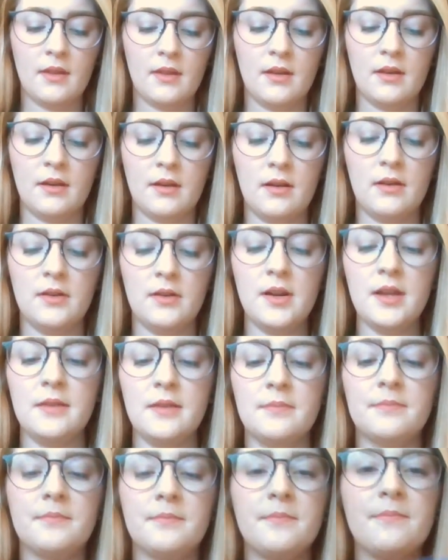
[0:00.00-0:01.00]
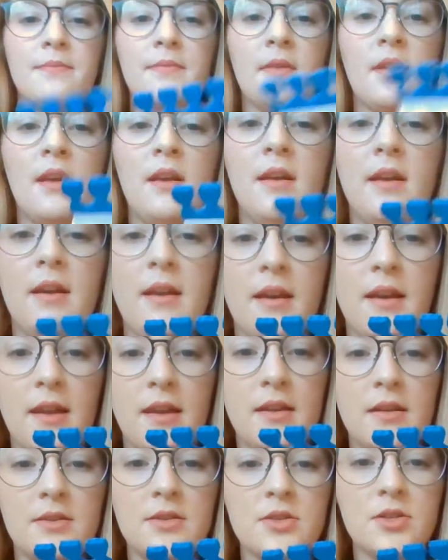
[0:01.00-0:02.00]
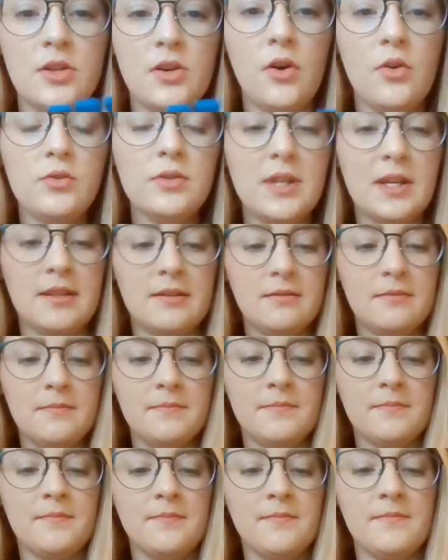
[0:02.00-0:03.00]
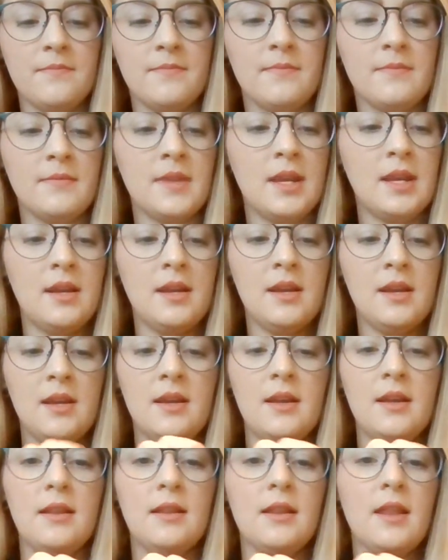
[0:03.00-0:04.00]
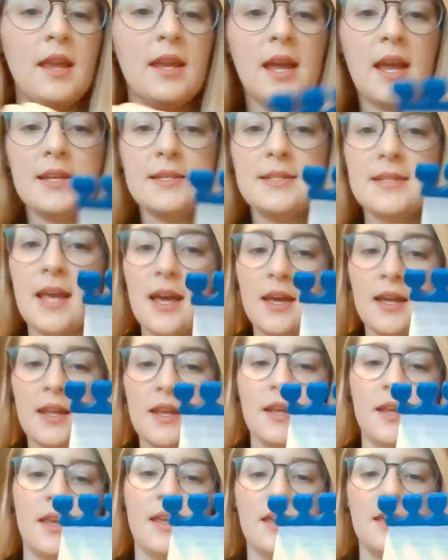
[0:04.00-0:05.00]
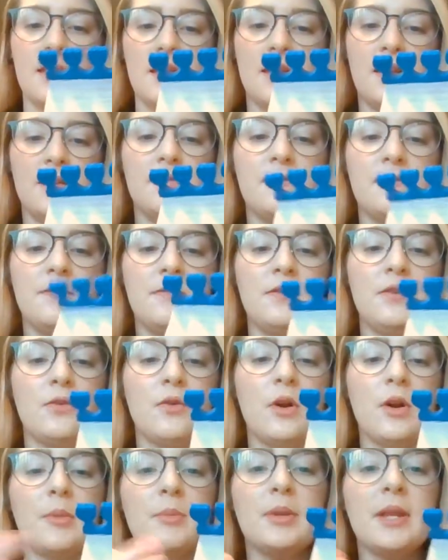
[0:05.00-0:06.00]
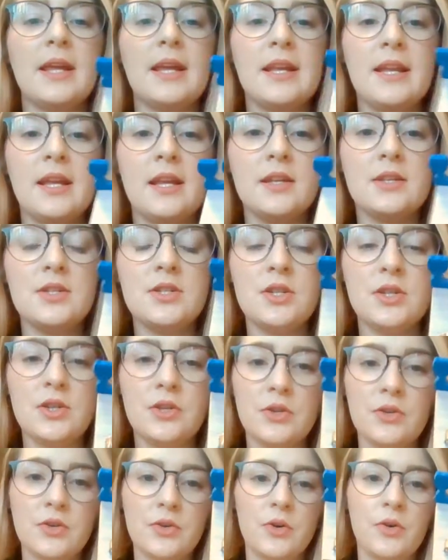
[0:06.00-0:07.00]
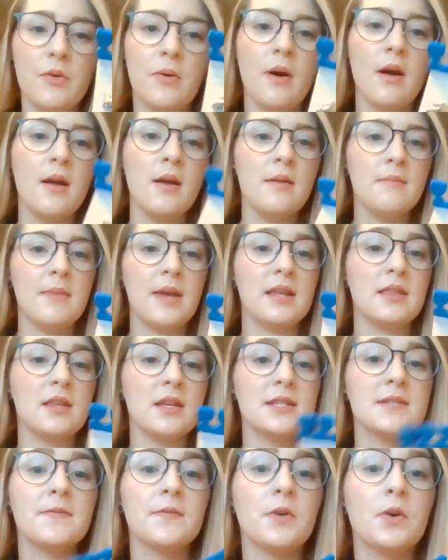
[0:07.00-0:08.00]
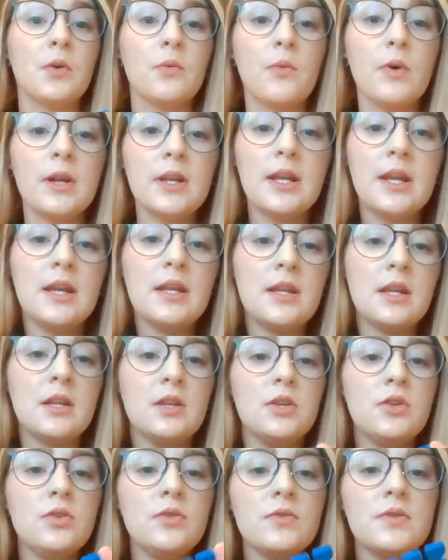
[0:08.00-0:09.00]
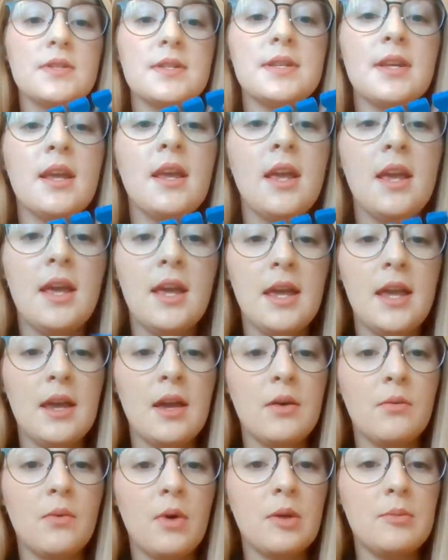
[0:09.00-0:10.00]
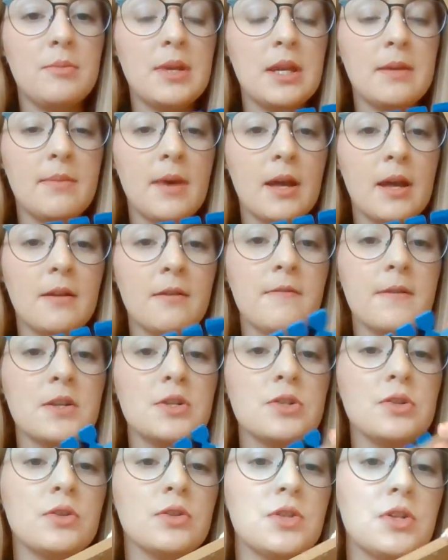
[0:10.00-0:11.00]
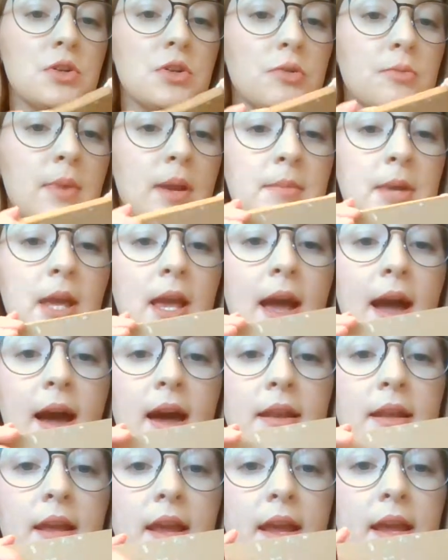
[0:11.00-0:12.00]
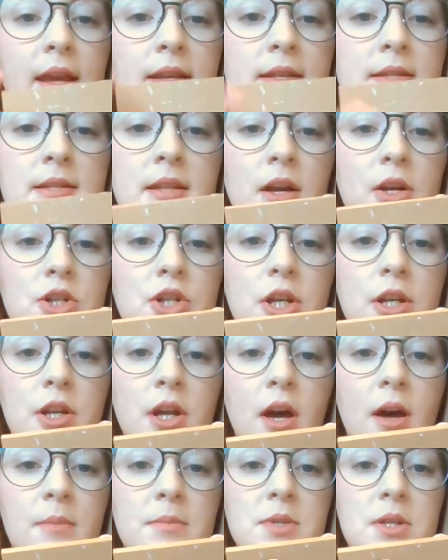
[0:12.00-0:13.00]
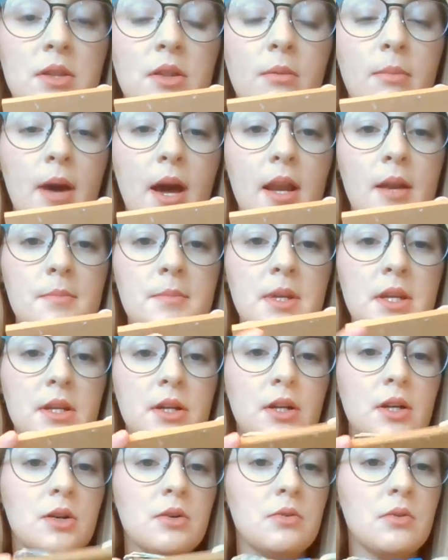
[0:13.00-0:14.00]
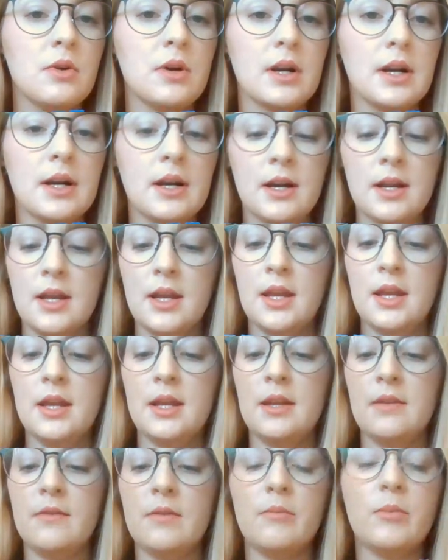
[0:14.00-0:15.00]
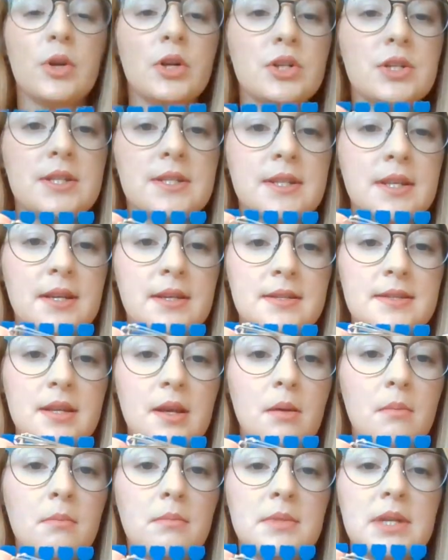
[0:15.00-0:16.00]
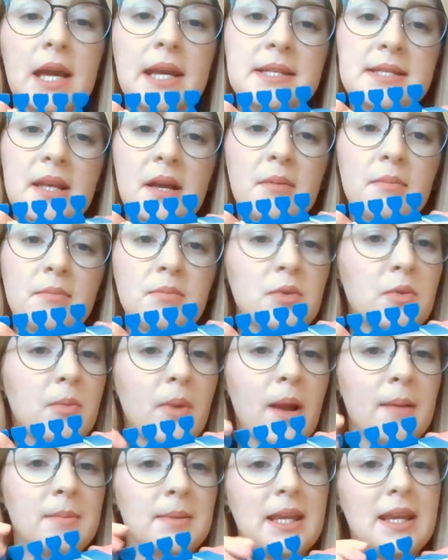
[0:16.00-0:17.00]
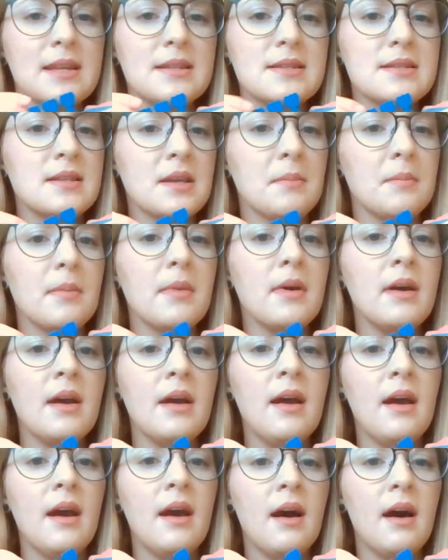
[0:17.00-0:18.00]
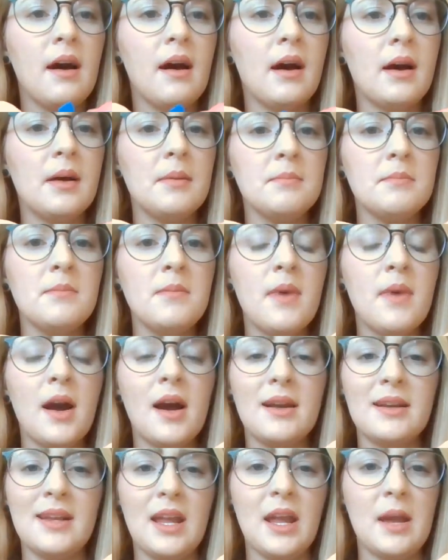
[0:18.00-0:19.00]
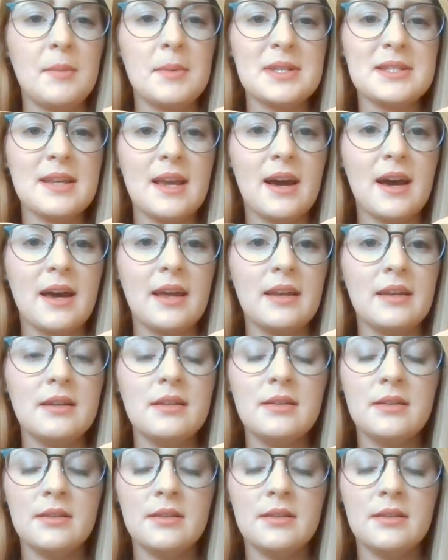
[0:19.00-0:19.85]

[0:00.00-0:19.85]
Alright, and you're golden. And like I said, if you're planning to make this for one-handed use, it would be beneficial to maybe add a suction cup to the bottom here, or even purchasing some Dyson. You could probably get some on Amazon.